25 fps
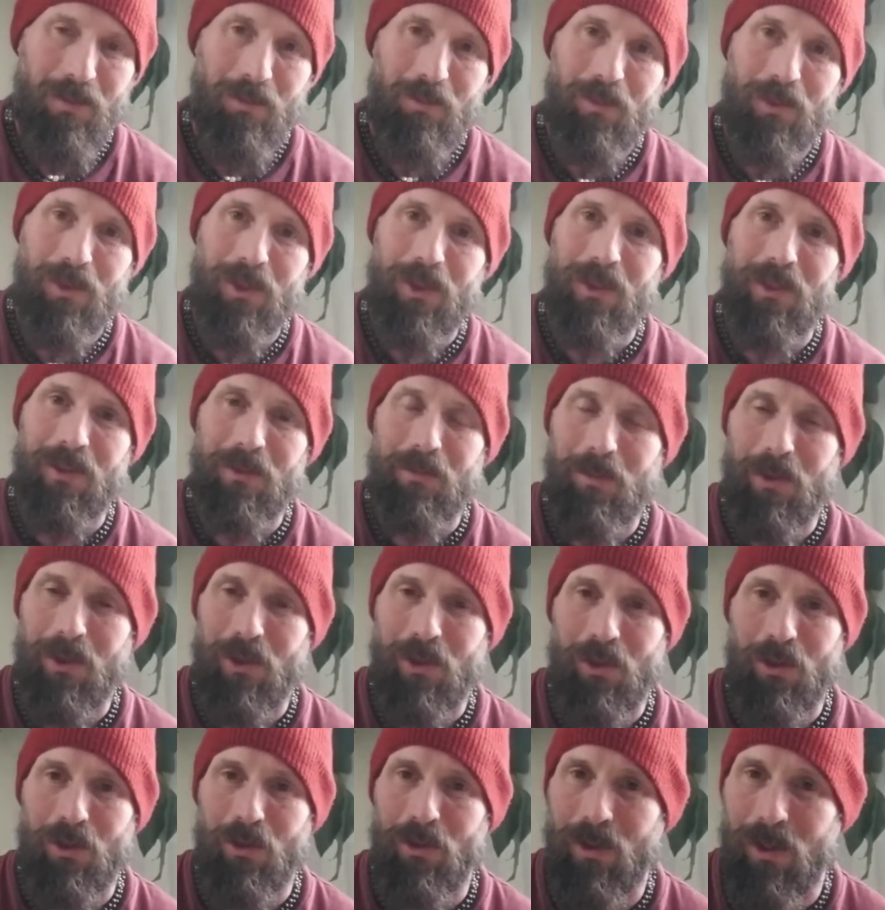bring as
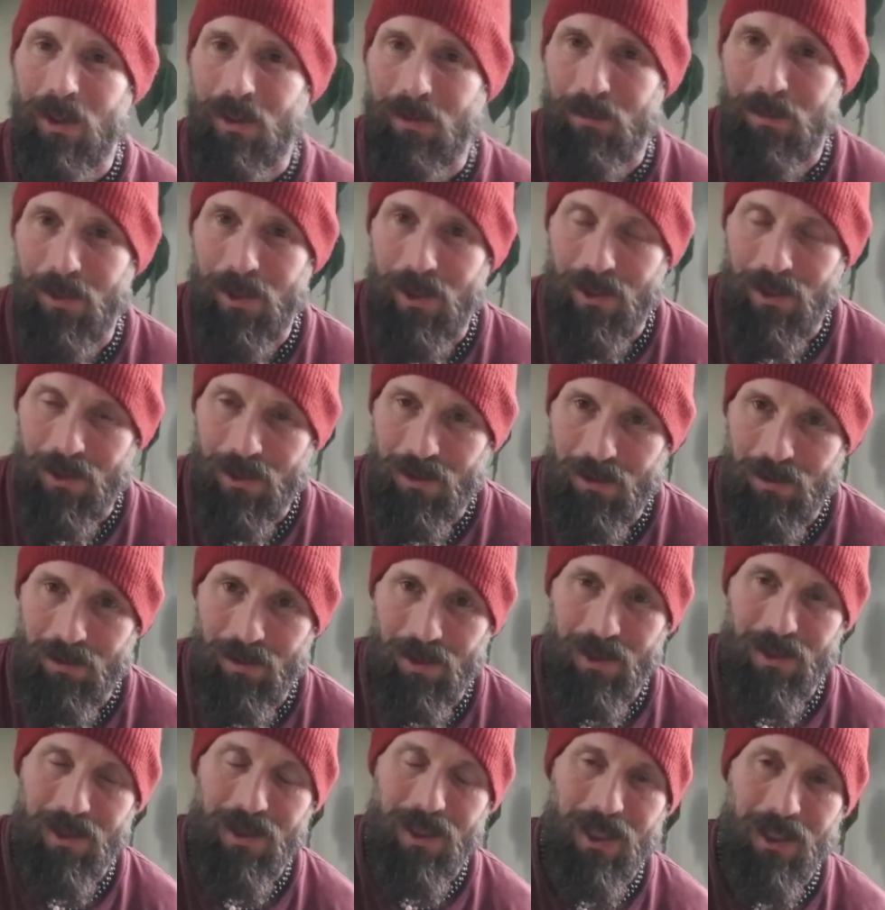much joy and peace to
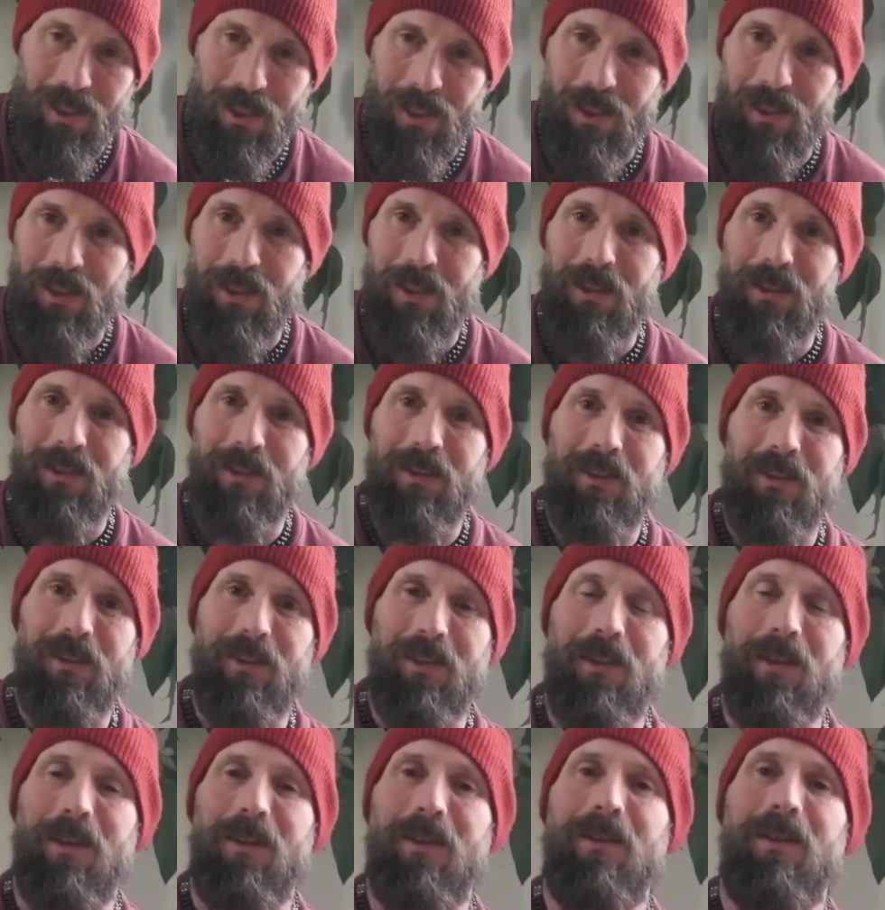it as I can,
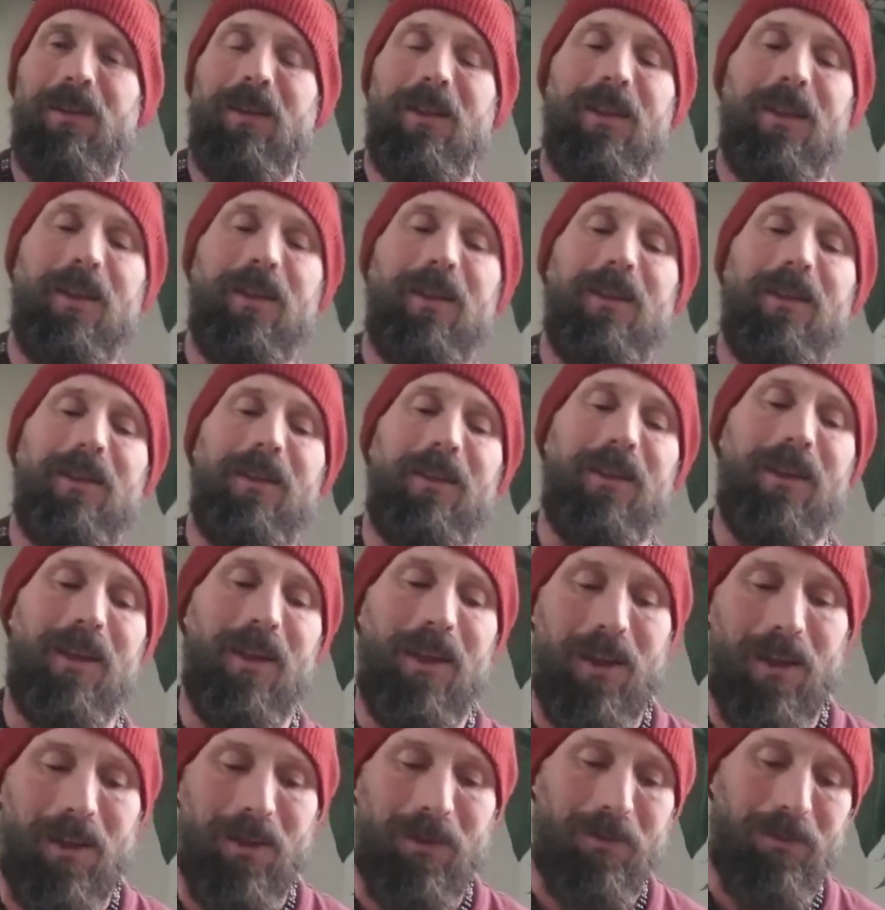and
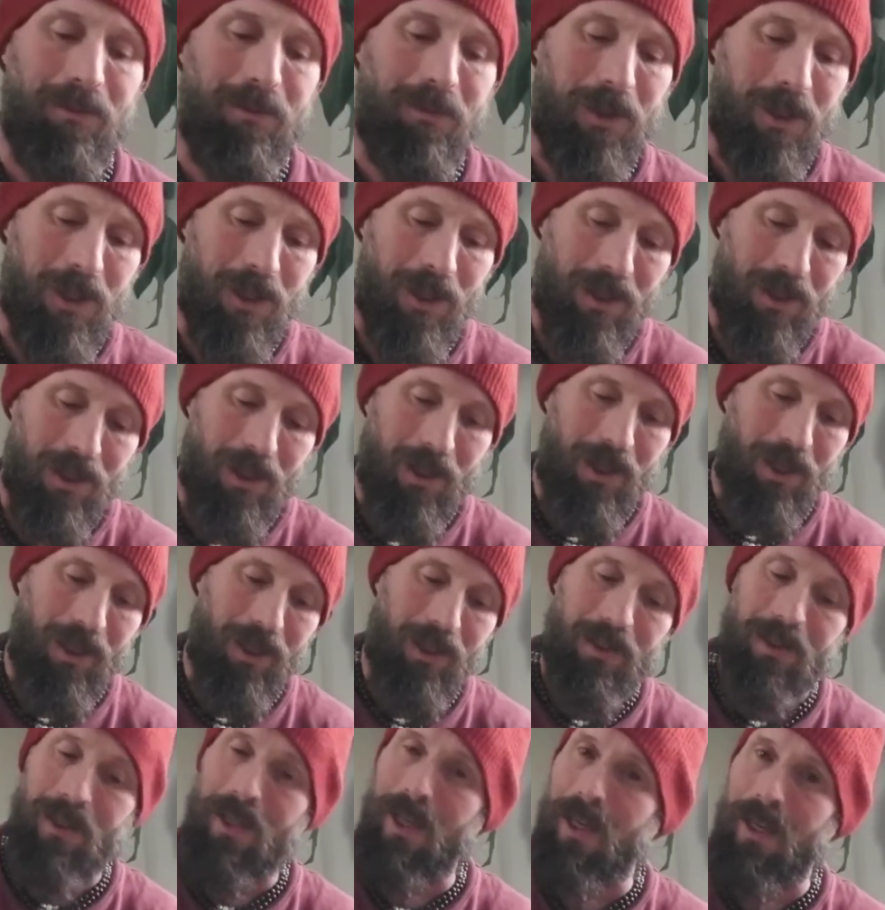
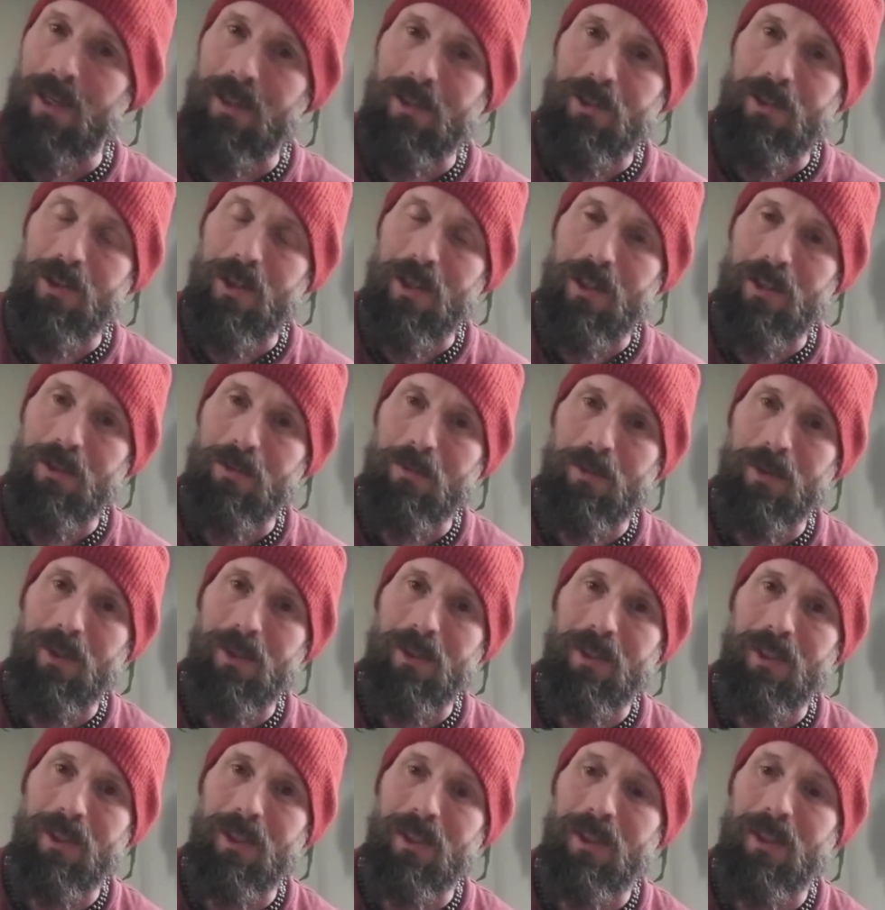
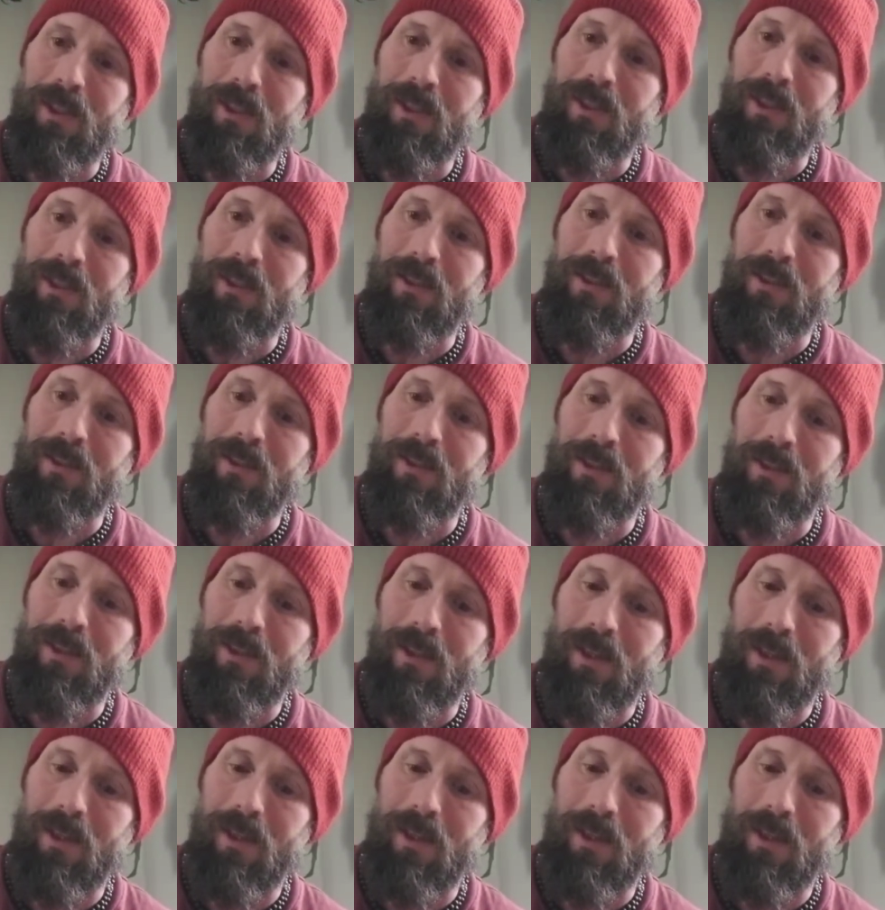non-judgment and